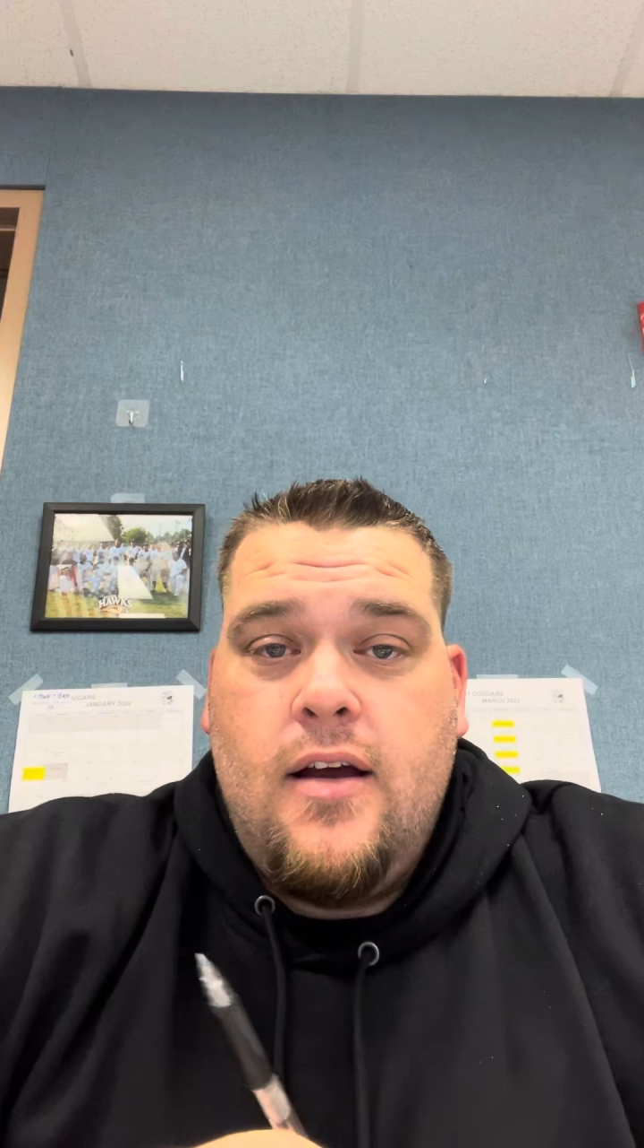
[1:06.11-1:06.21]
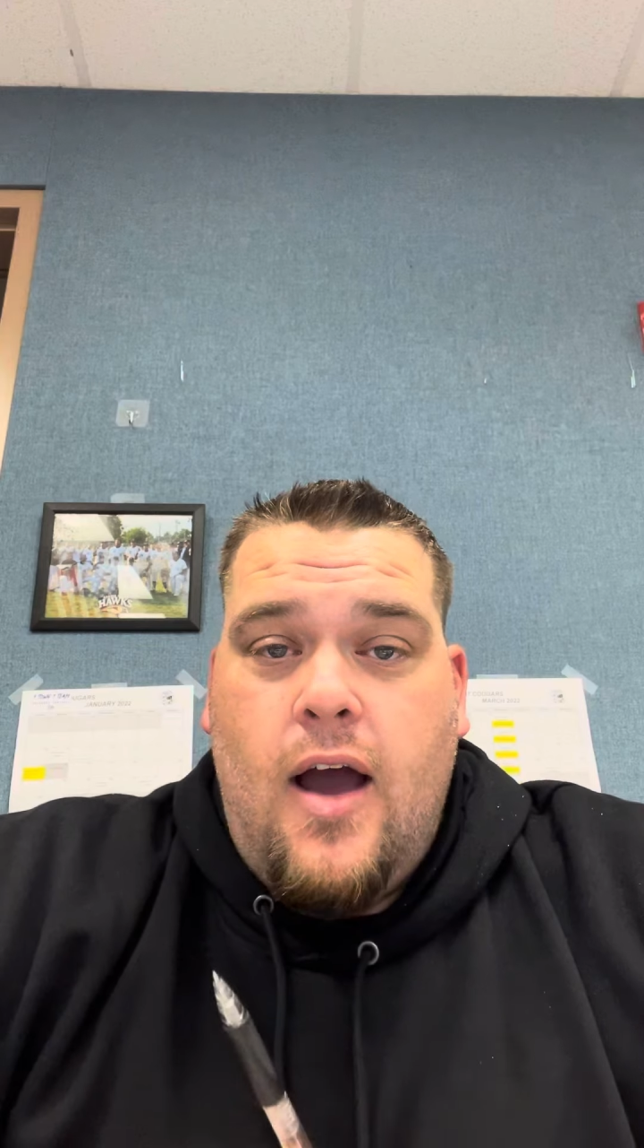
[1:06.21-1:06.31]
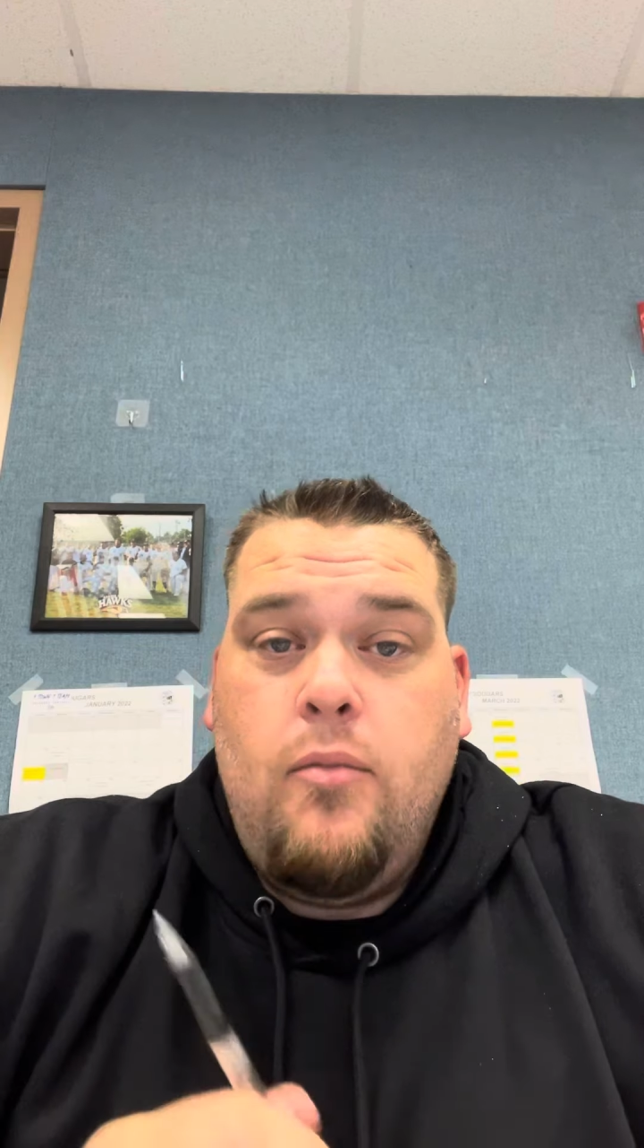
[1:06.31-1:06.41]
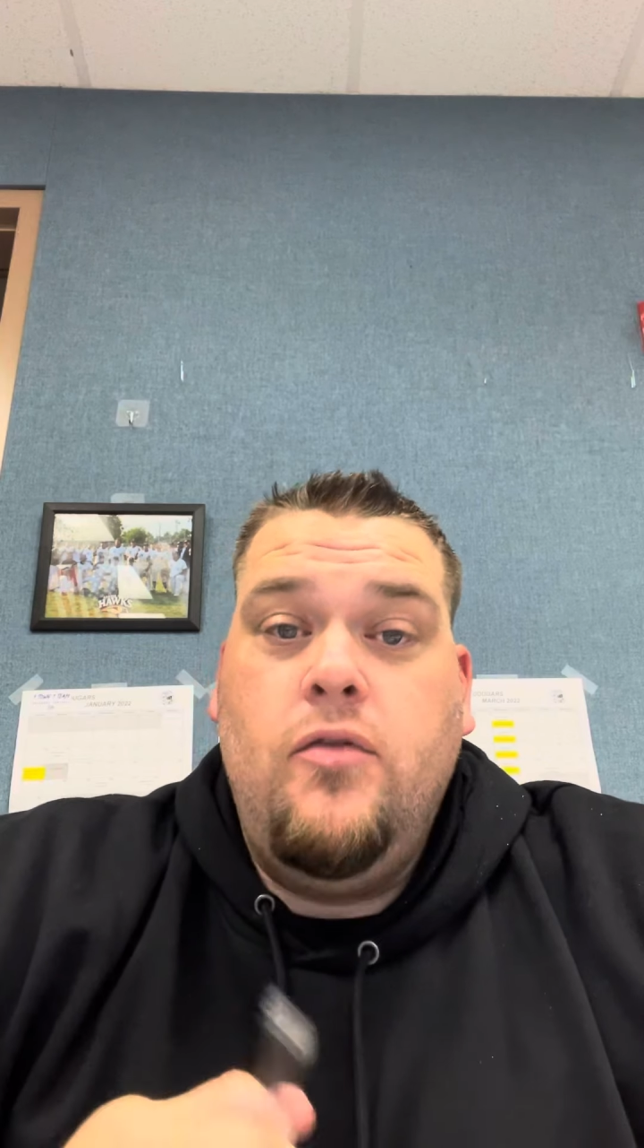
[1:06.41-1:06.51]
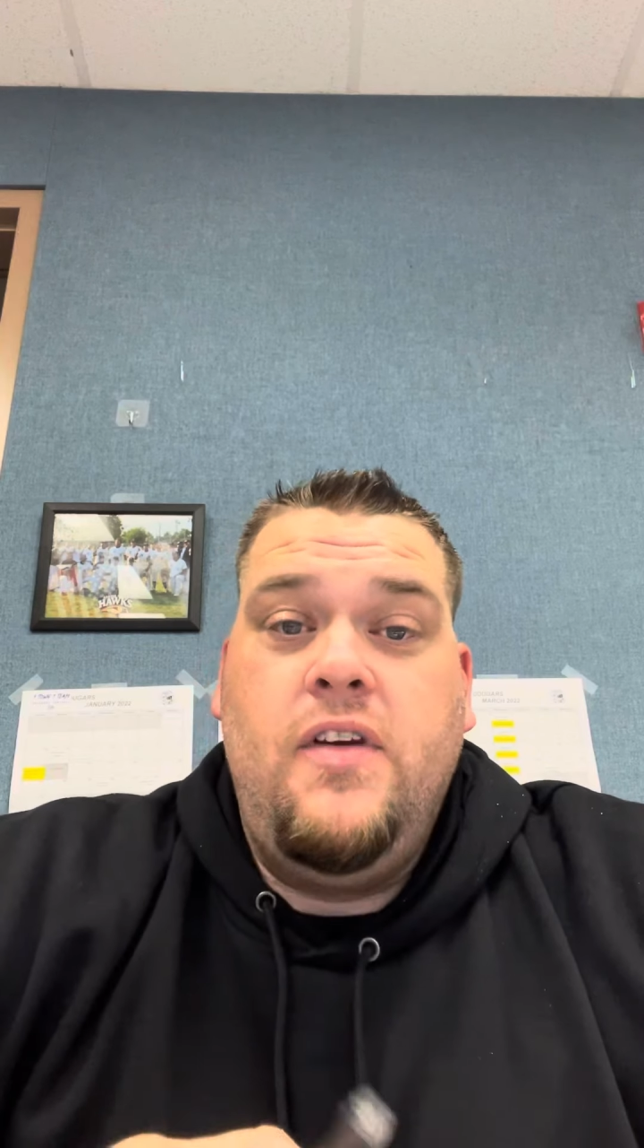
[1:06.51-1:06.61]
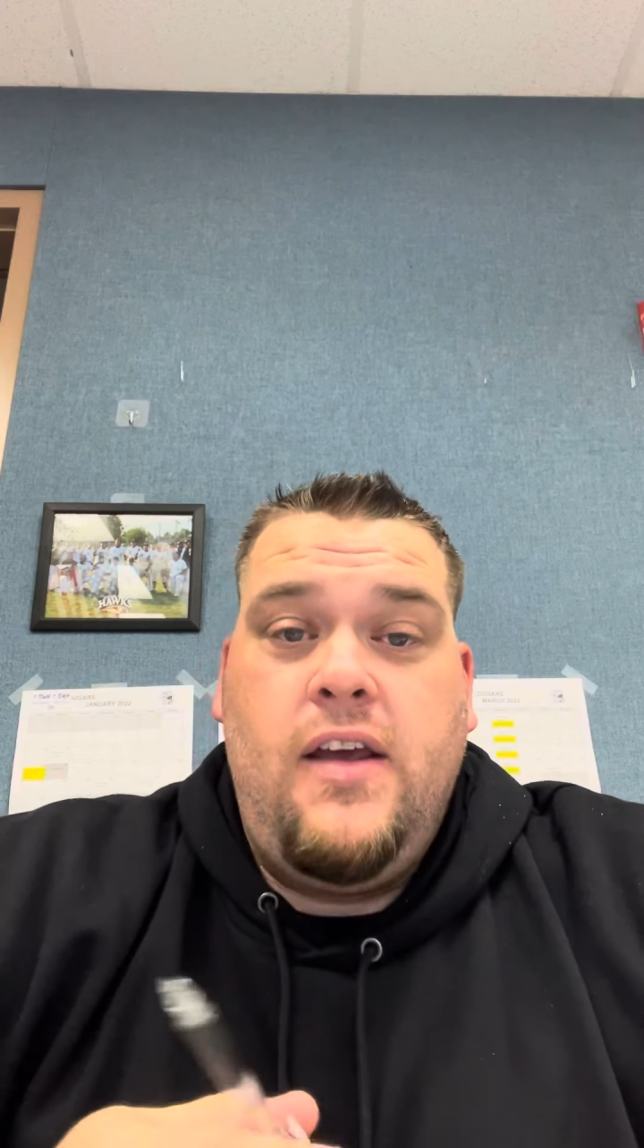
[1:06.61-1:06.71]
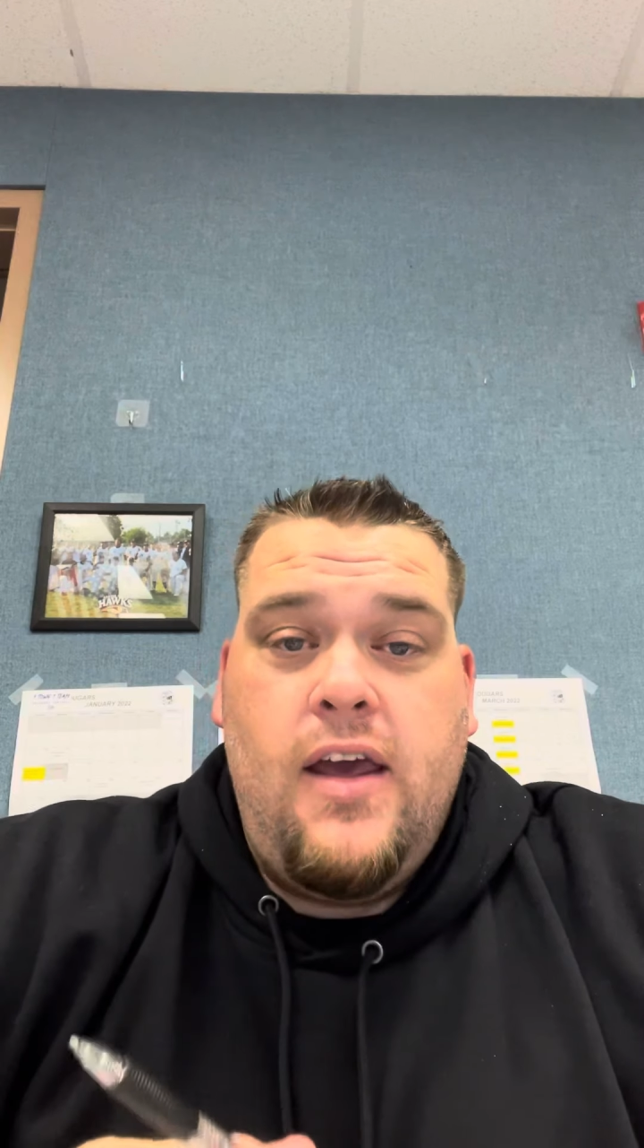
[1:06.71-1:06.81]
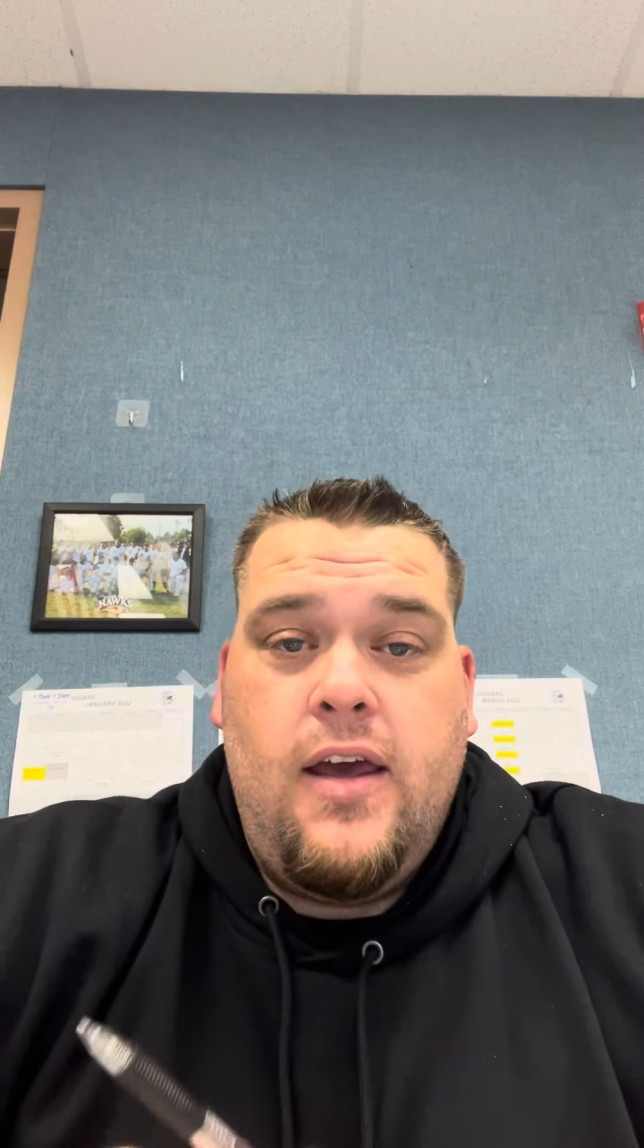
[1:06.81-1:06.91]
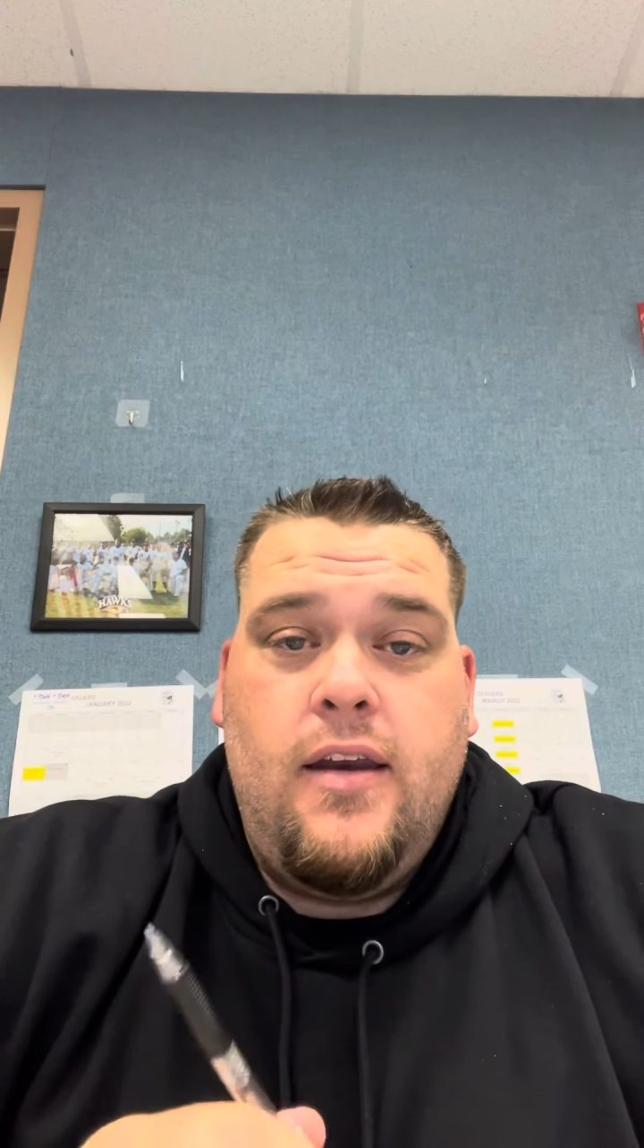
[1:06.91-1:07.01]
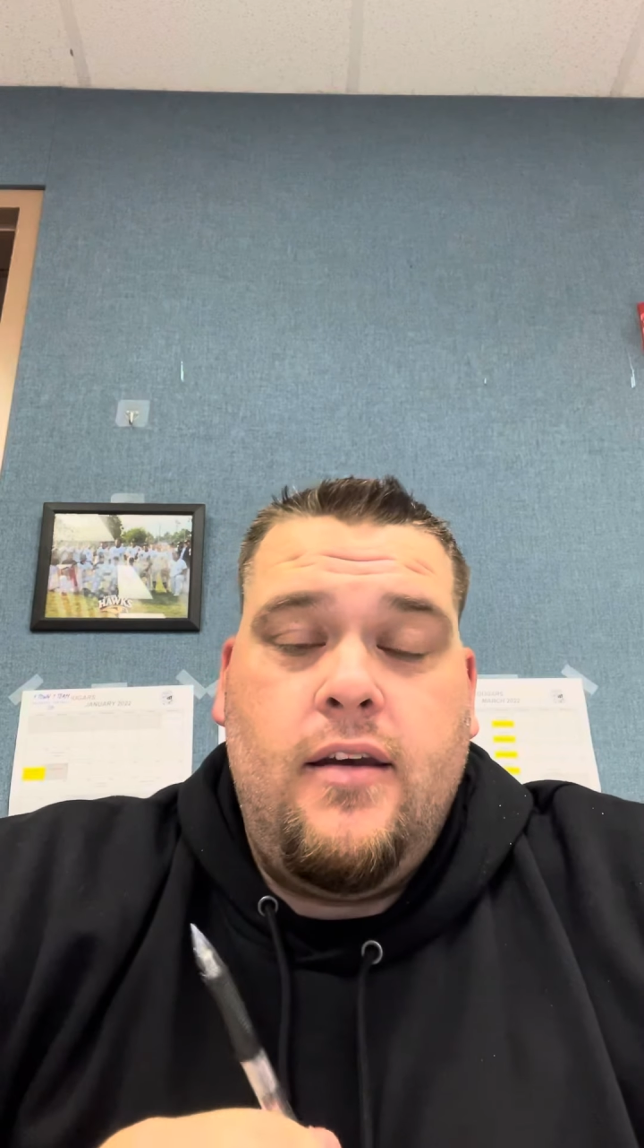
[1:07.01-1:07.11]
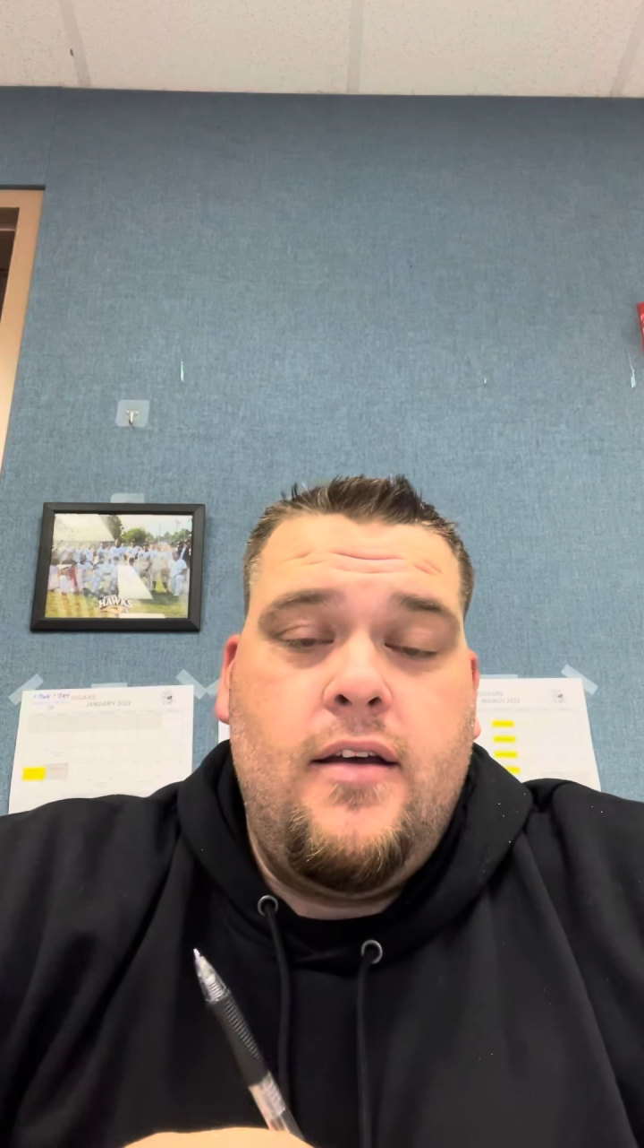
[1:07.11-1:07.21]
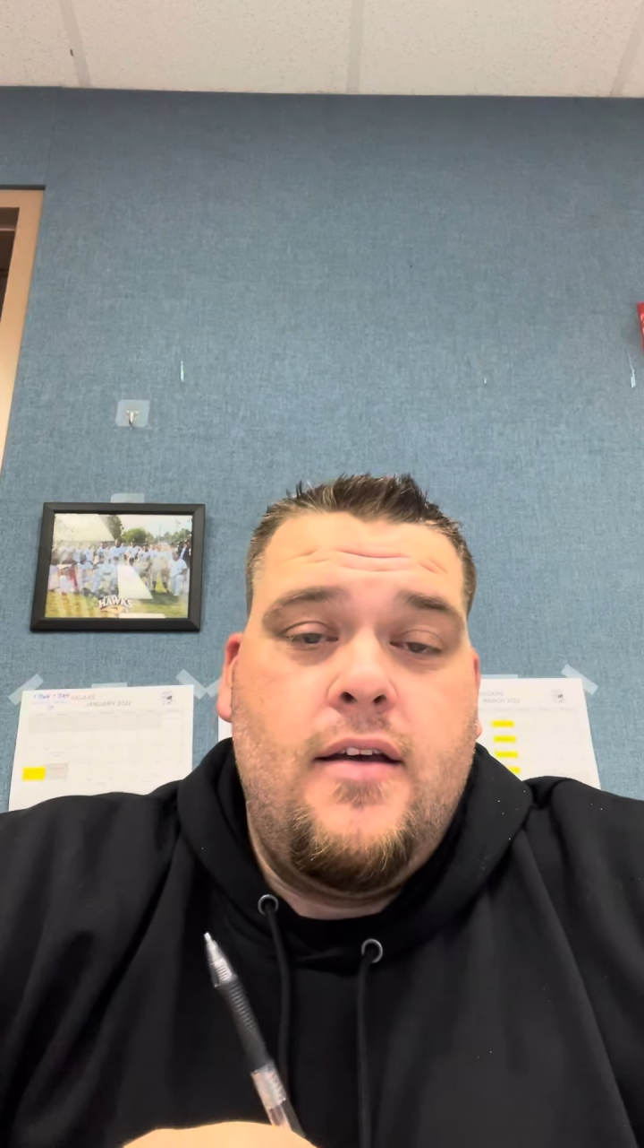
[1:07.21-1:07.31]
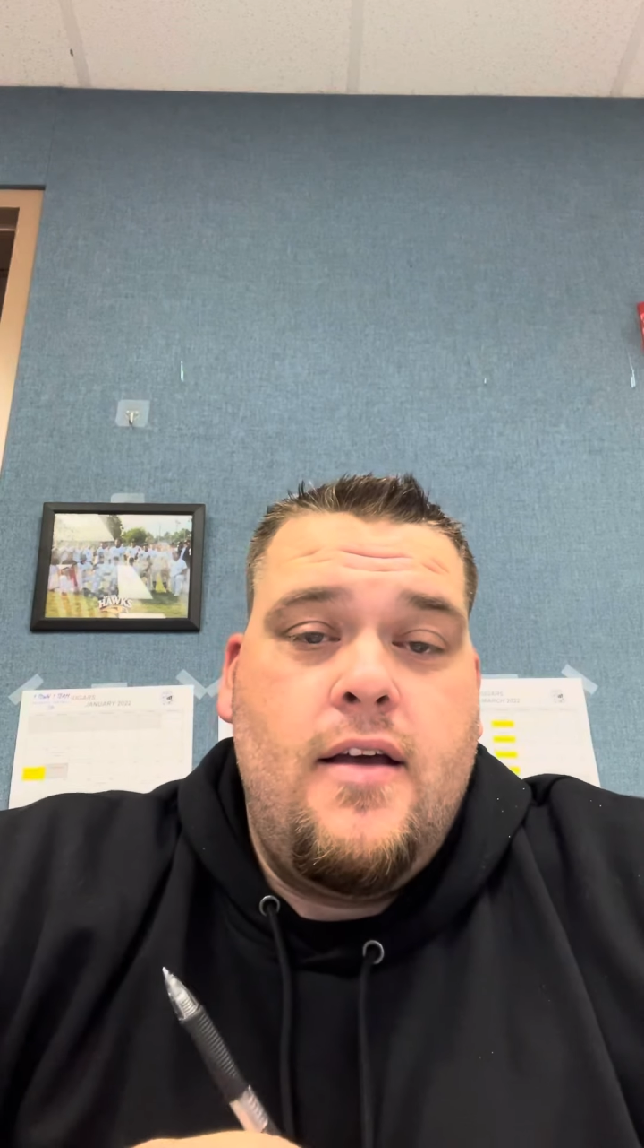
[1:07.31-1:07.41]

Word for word: I moved again